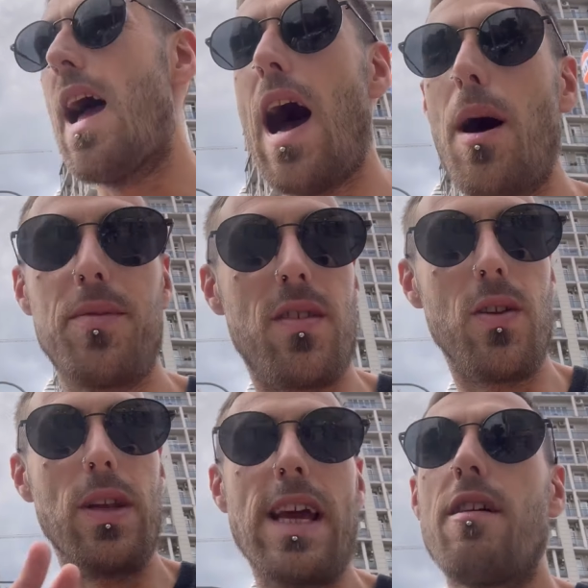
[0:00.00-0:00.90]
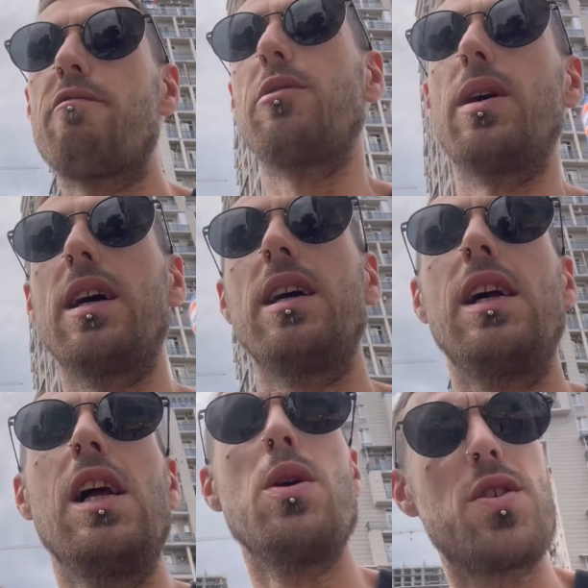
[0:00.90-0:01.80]
absolutely everywhere,
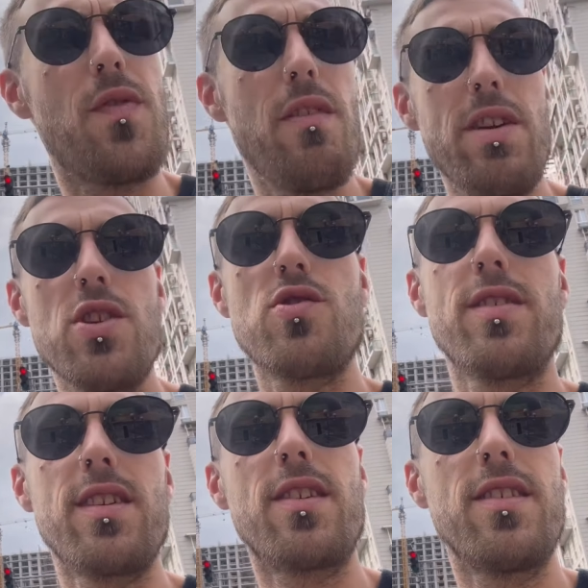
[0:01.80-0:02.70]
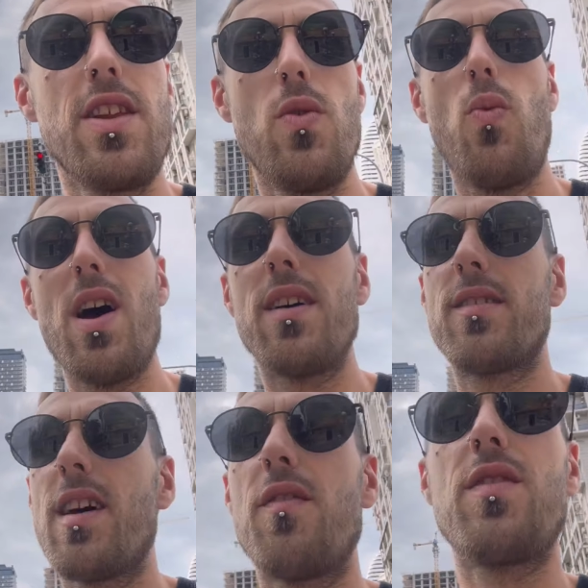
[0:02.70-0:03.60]
which is very interesting because in the
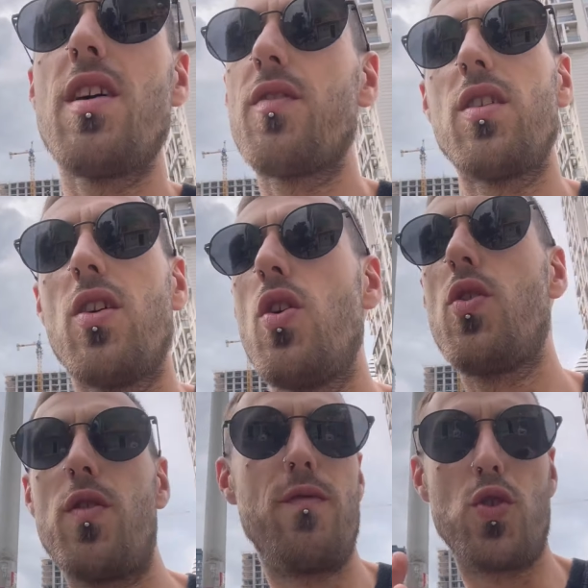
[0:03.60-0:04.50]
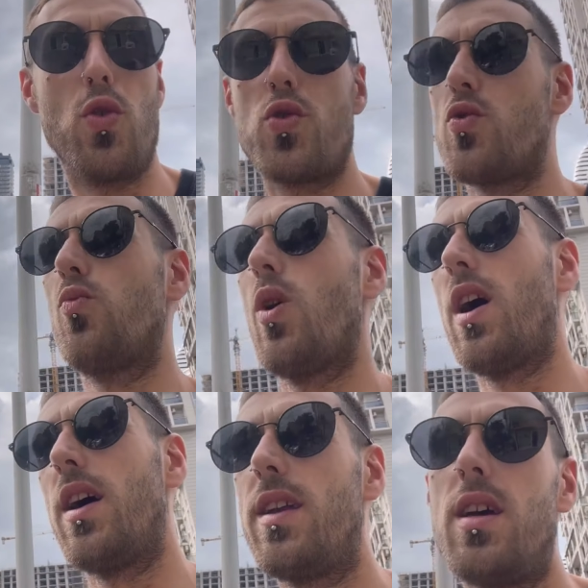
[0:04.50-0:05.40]
West, I've never heard of Georgian
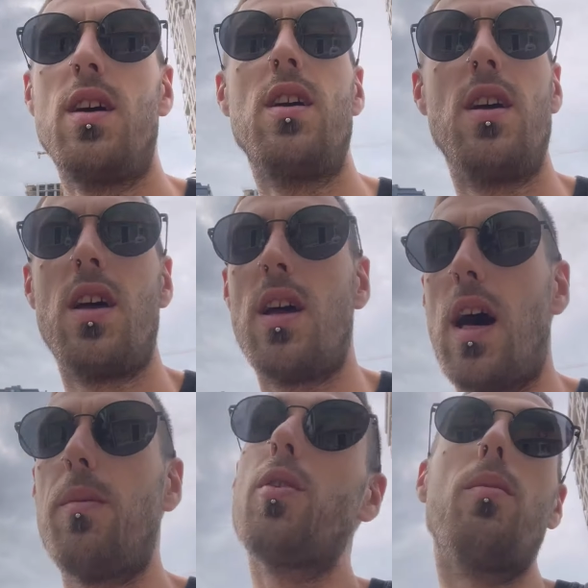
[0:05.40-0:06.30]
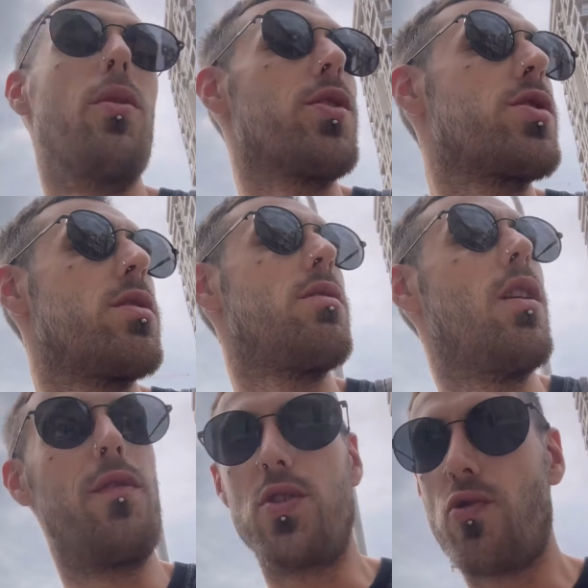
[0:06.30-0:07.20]
wine. I'm not much
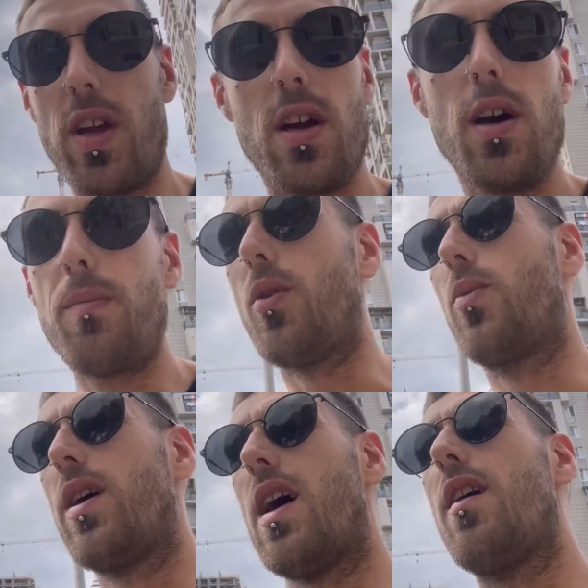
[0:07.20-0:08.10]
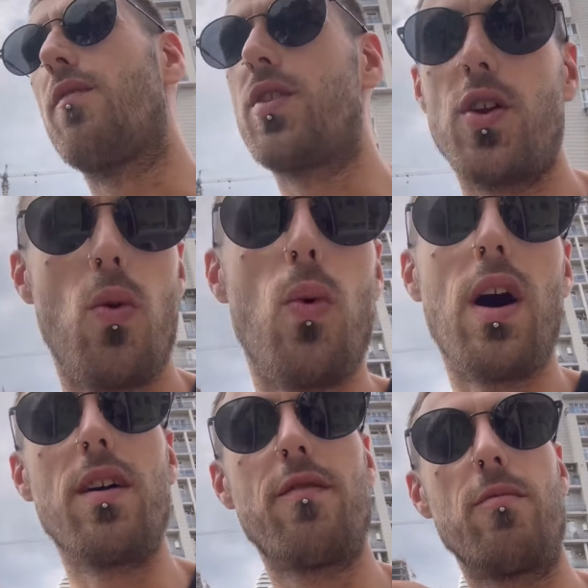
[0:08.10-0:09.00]
of a drinker, but we have, you know,
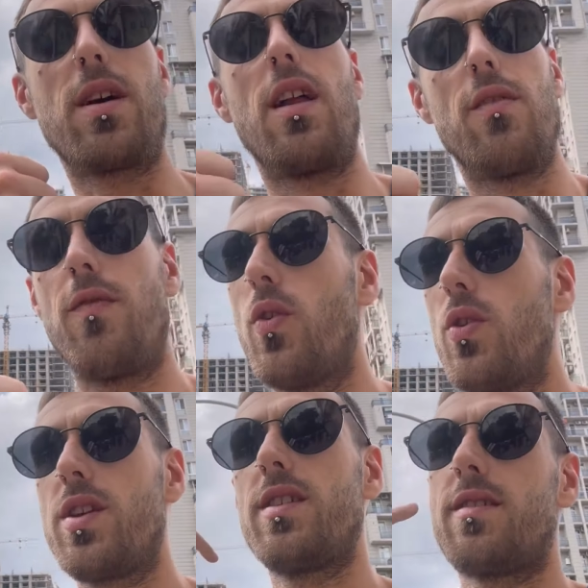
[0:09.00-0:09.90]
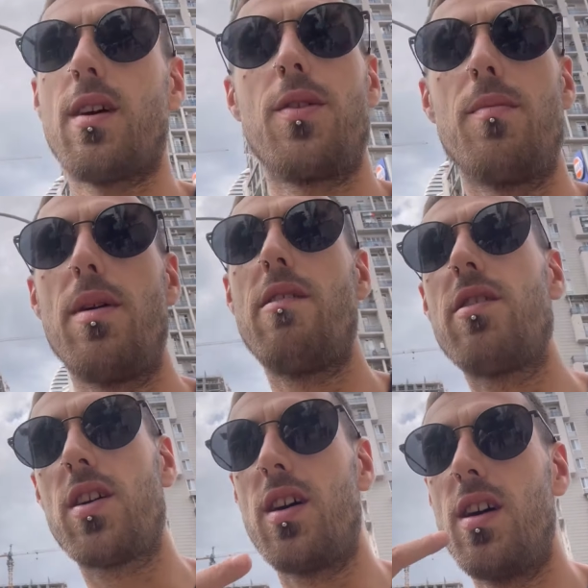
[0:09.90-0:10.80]
wine from California, South
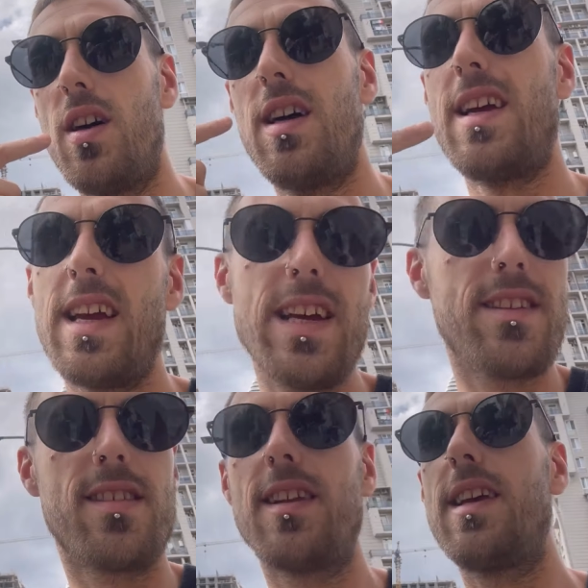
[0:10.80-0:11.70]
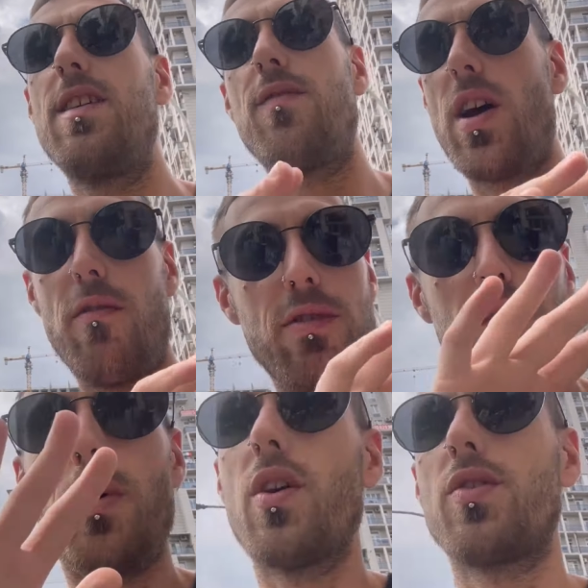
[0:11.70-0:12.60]
America, Italy, various
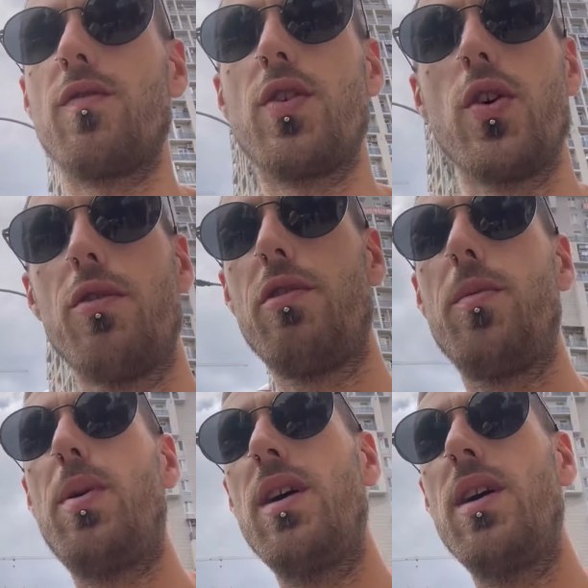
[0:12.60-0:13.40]
parts of Europe,